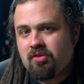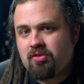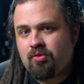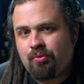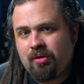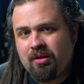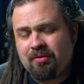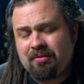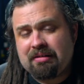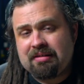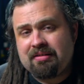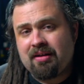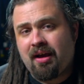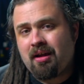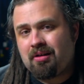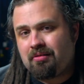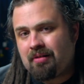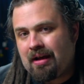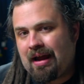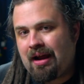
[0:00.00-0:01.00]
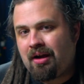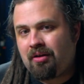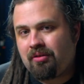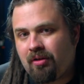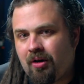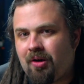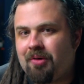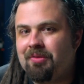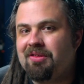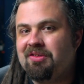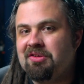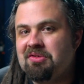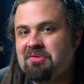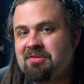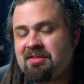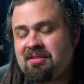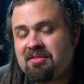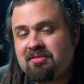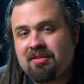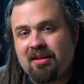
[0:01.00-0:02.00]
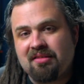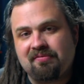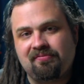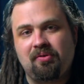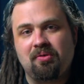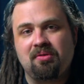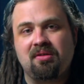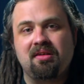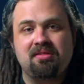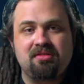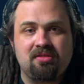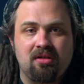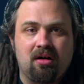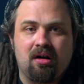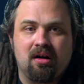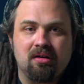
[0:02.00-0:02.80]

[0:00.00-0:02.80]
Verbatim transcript: to really dial out all the noise and focus